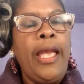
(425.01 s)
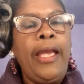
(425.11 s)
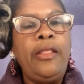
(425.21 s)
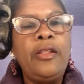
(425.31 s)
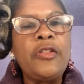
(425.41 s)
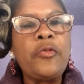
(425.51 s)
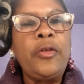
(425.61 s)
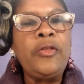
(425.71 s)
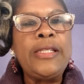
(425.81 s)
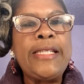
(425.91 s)
And the
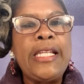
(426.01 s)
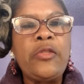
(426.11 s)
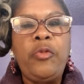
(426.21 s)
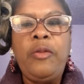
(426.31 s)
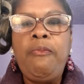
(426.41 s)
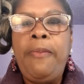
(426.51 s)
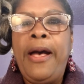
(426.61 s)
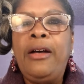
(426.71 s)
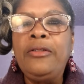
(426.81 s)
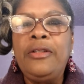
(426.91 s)
scripture says
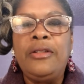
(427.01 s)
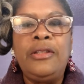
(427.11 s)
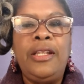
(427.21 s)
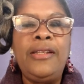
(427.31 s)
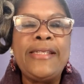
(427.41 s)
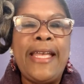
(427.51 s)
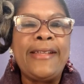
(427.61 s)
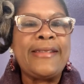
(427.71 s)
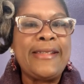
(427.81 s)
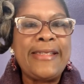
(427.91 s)
rebellion is
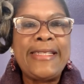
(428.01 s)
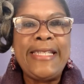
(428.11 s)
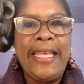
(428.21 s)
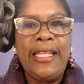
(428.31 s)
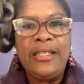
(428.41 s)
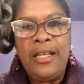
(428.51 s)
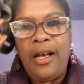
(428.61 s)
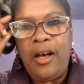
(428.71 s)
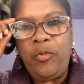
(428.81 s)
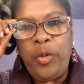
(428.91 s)
as a sin
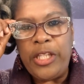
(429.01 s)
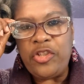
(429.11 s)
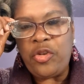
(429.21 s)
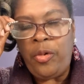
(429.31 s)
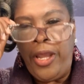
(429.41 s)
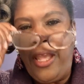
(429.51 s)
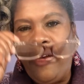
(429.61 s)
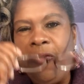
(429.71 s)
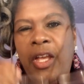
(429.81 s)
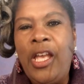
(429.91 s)
of
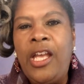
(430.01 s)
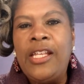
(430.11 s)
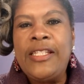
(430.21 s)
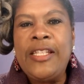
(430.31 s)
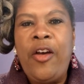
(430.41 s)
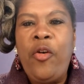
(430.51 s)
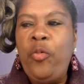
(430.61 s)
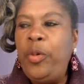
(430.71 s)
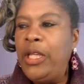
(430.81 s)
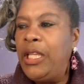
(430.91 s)
witchcraft. And so
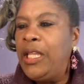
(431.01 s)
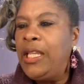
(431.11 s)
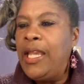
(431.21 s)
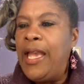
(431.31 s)
we,